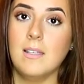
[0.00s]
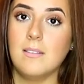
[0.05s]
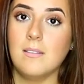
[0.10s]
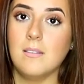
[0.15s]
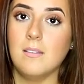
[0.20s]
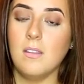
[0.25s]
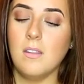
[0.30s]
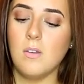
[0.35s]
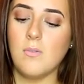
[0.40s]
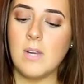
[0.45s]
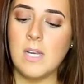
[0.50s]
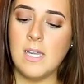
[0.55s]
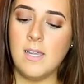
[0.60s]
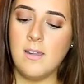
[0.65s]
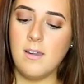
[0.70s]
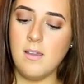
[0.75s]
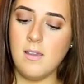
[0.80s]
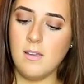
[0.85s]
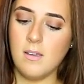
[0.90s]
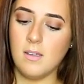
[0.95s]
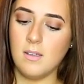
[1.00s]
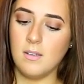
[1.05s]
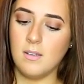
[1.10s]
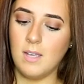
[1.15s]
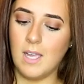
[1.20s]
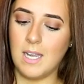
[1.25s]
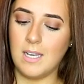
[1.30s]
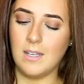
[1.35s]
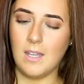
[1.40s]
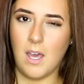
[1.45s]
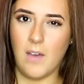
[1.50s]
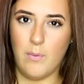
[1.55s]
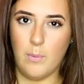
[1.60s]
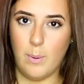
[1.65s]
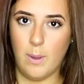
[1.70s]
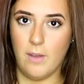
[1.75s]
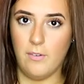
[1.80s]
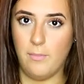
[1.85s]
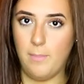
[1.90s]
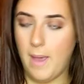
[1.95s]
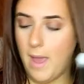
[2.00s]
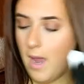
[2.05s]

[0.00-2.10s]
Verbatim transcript: Slytherin, and the Hufflepuff